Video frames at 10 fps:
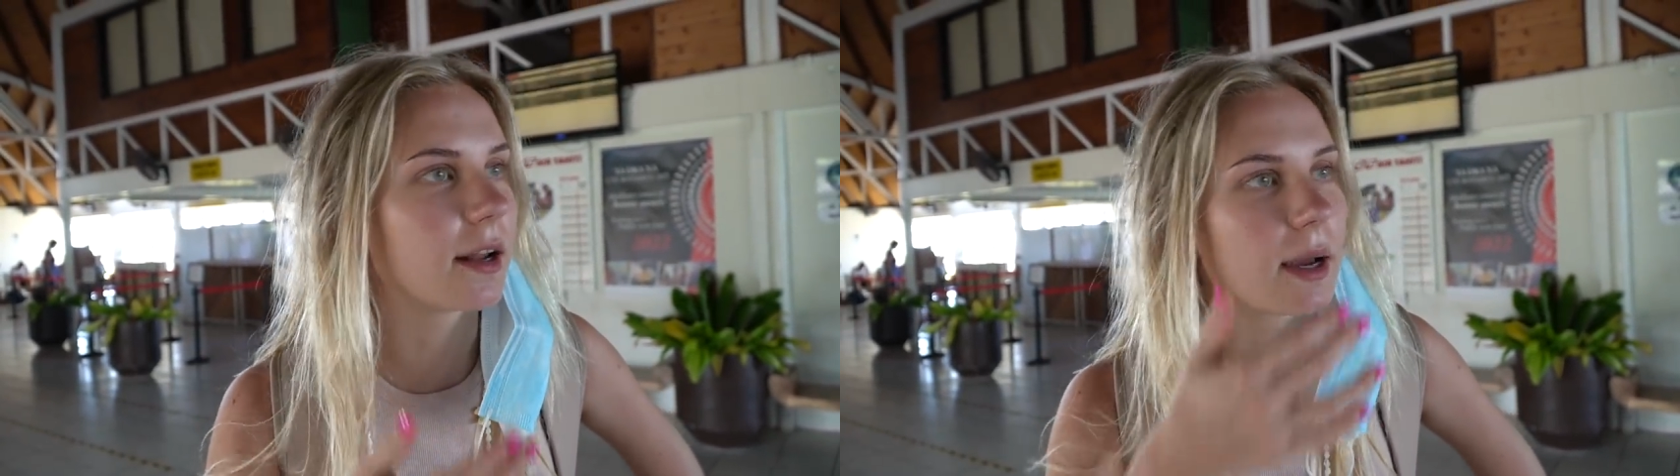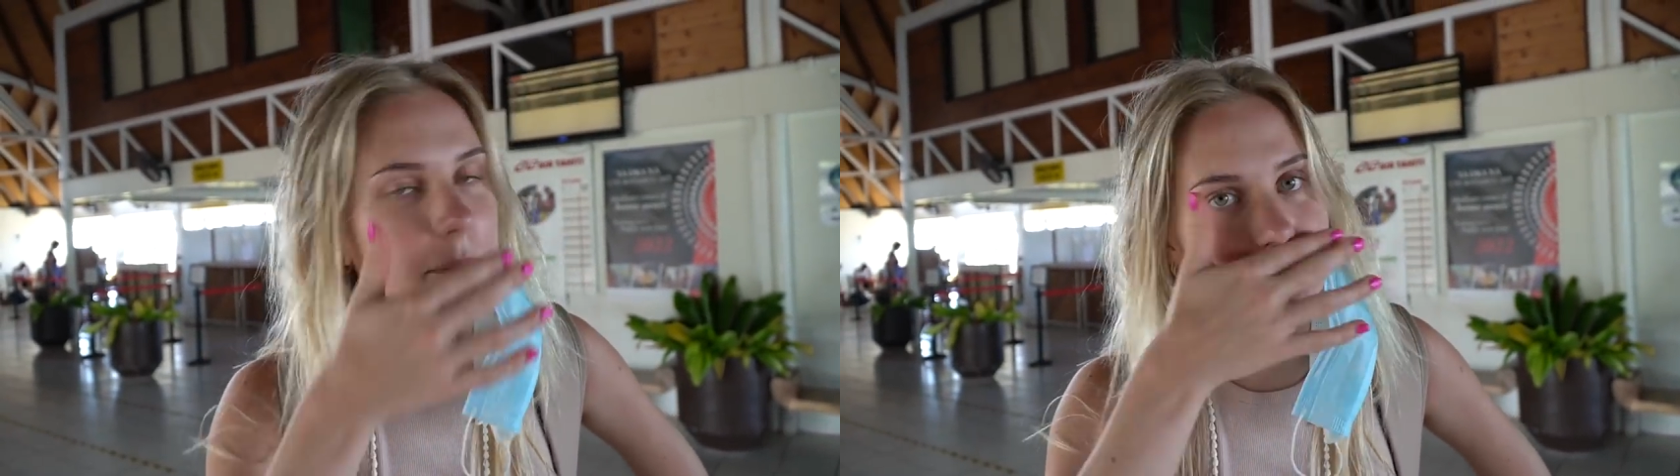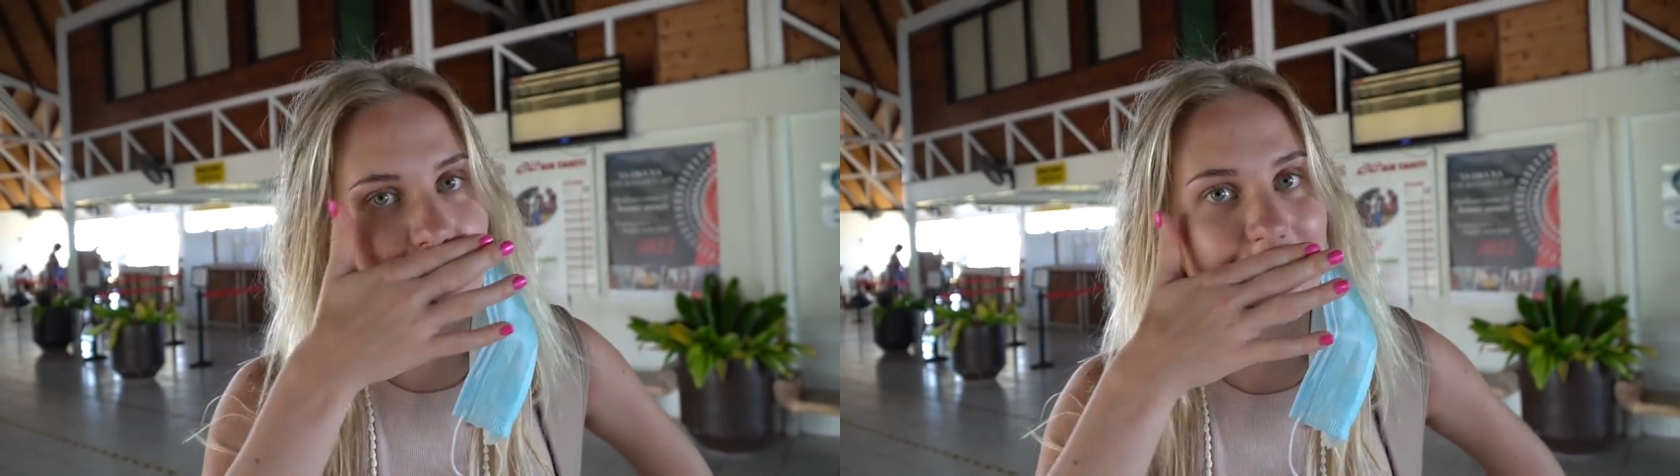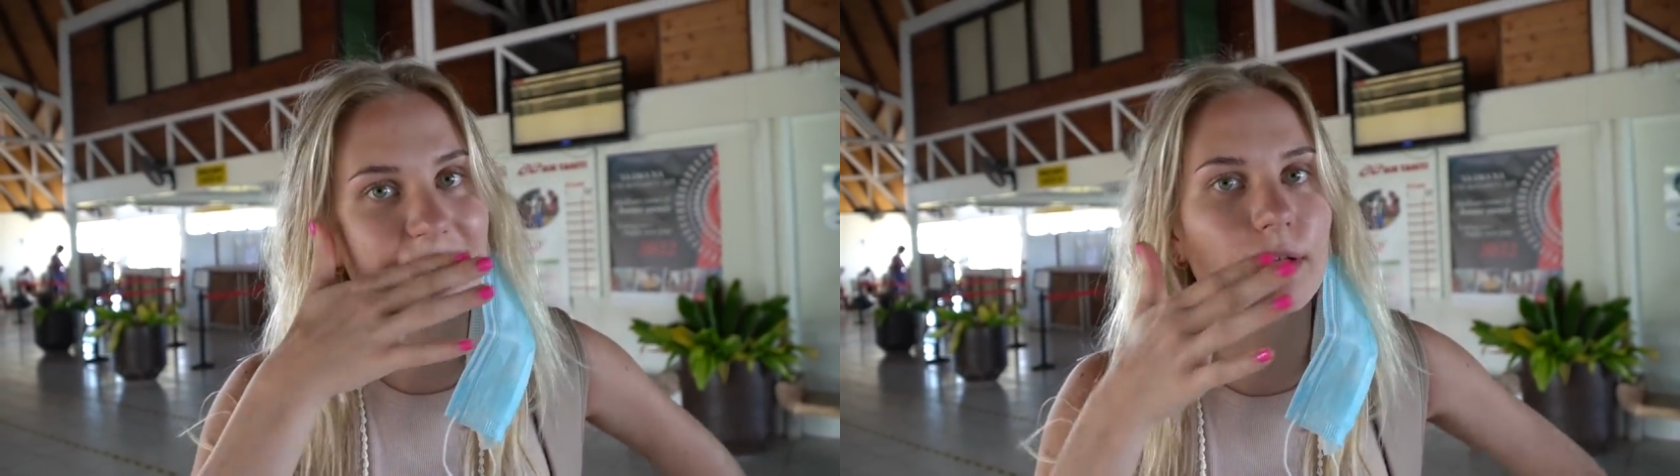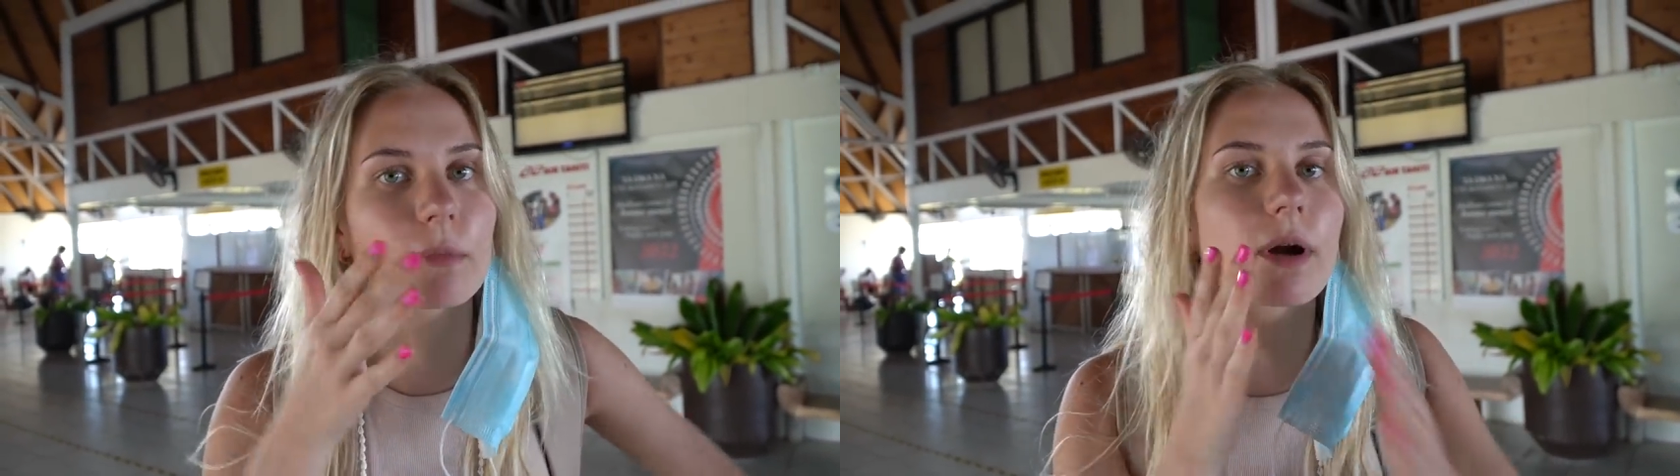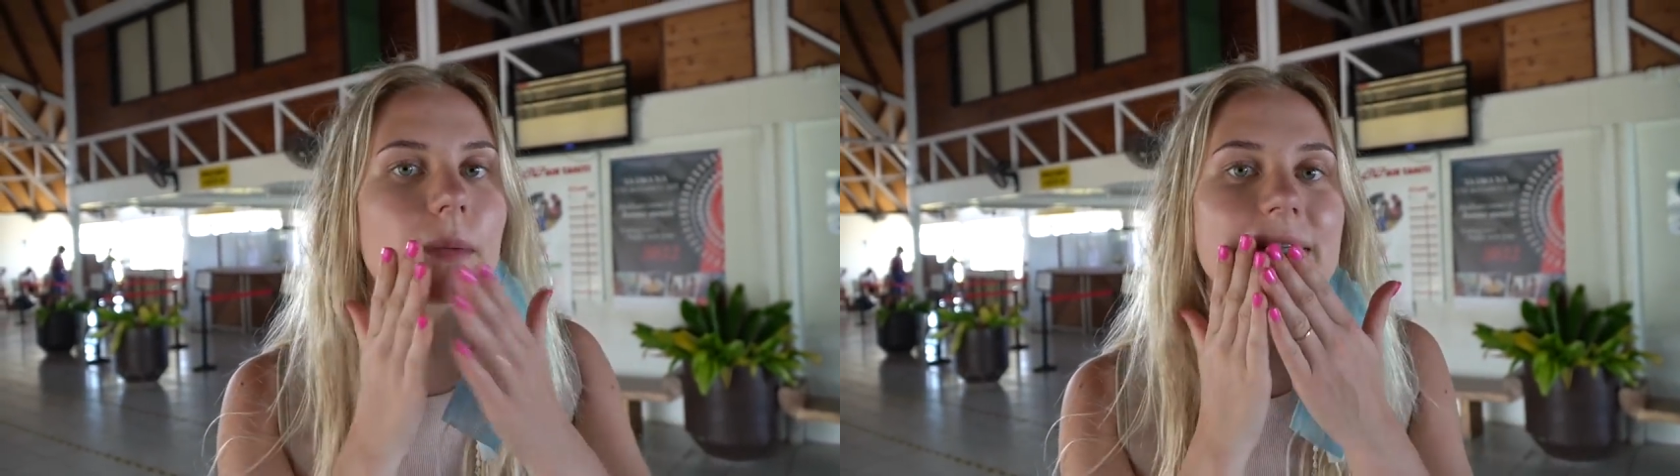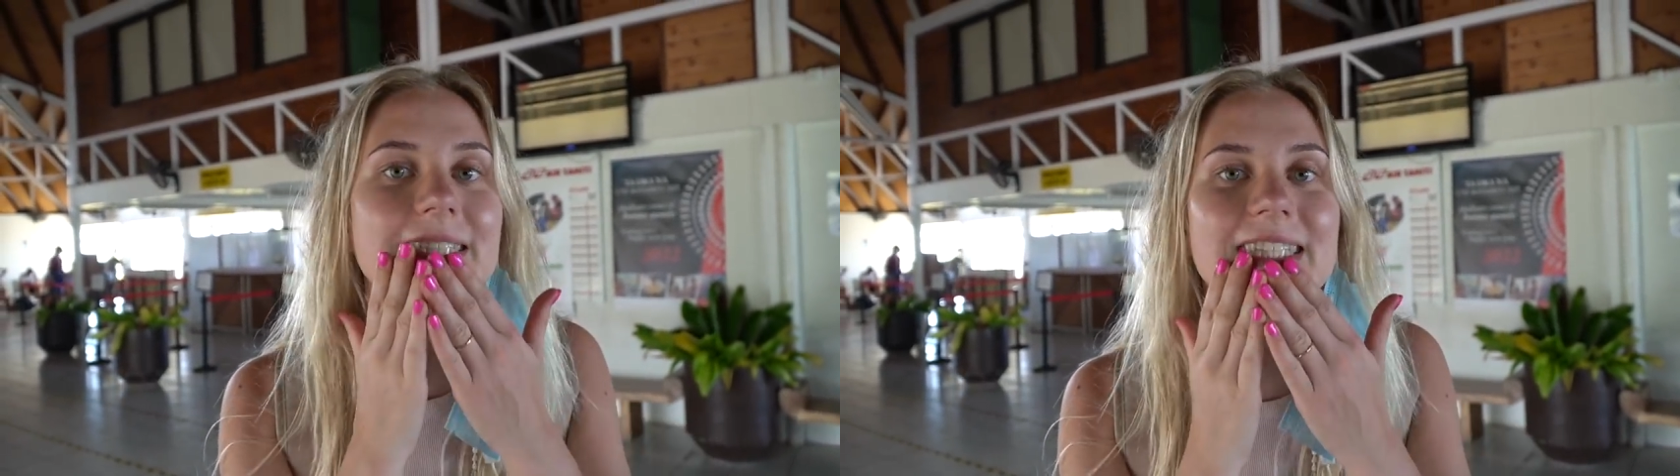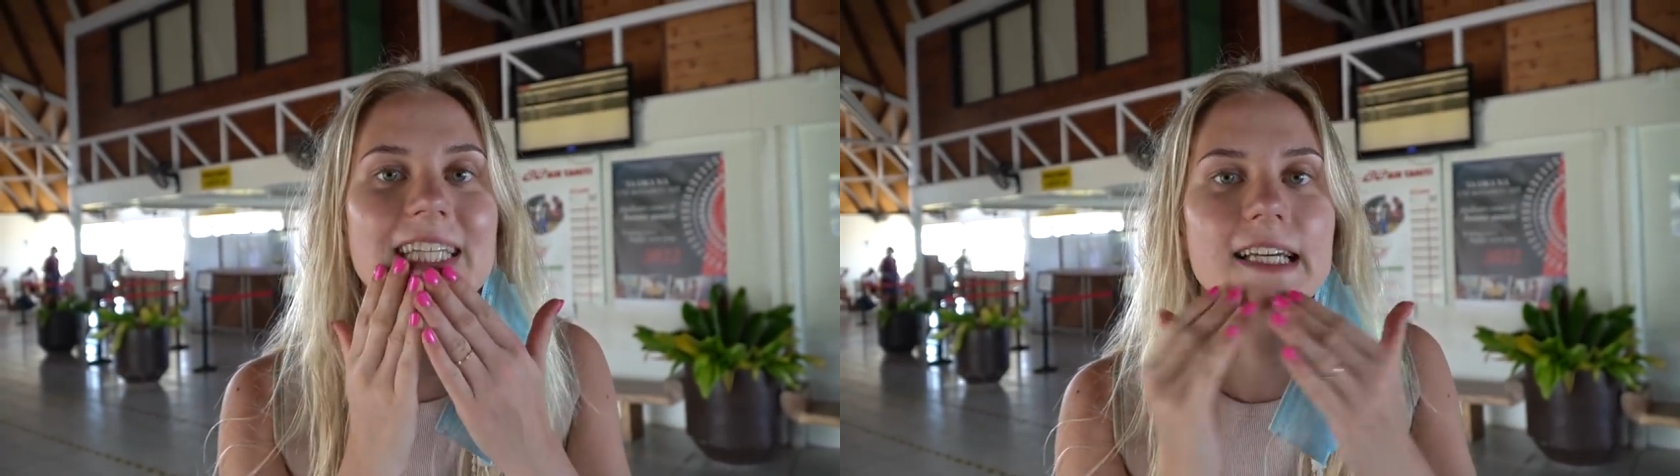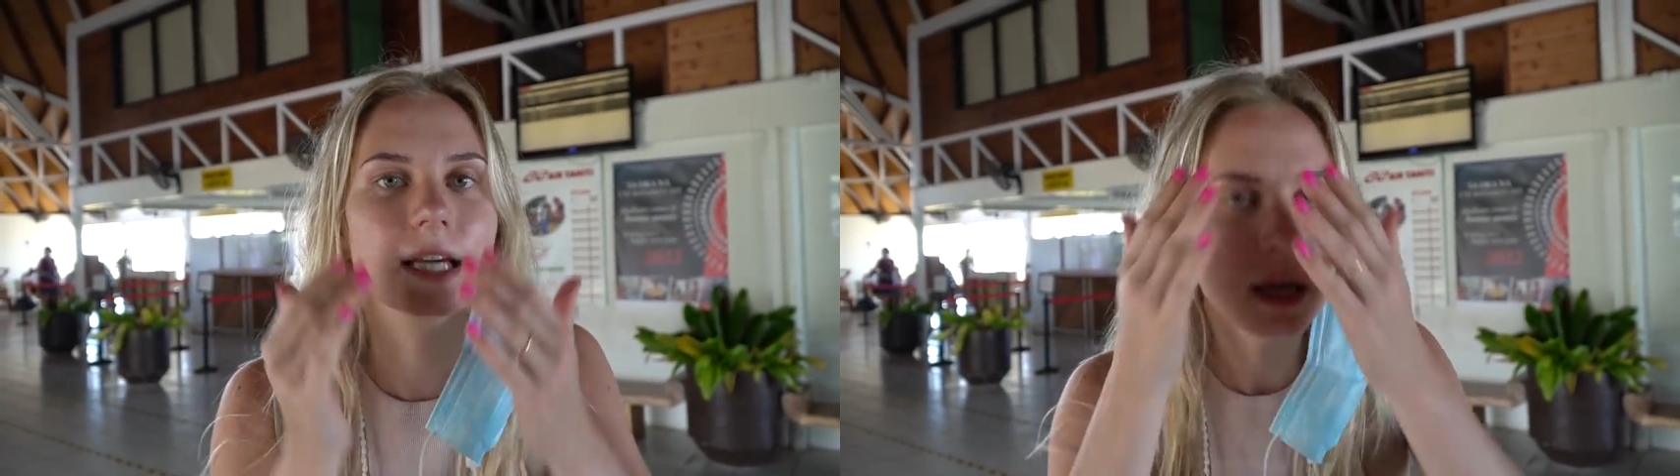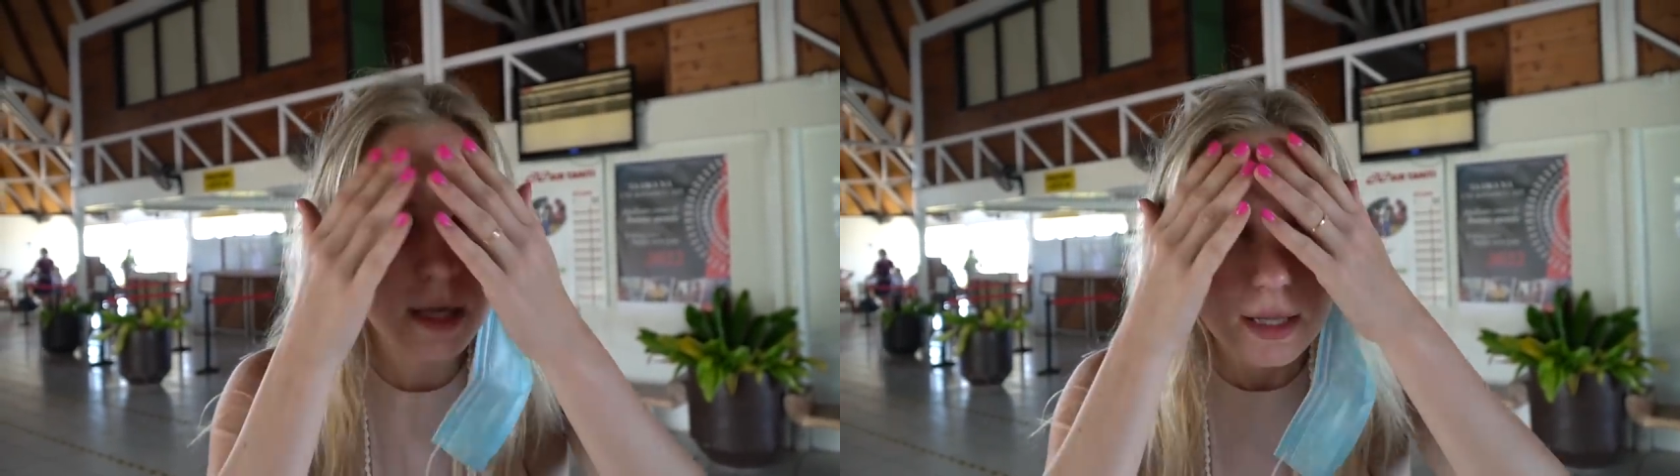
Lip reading: I'm sweating. You can probably see